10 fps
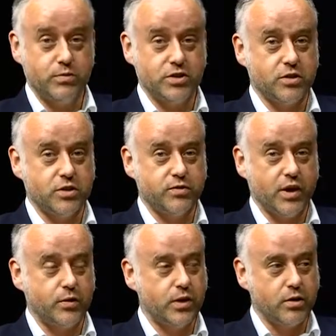Research
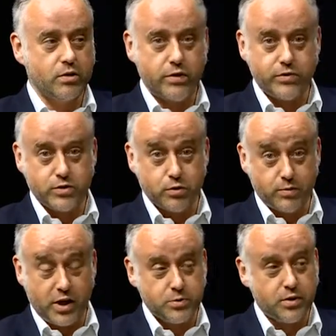Fellow here at Cranfield School of
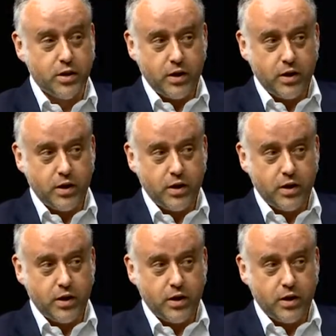Management.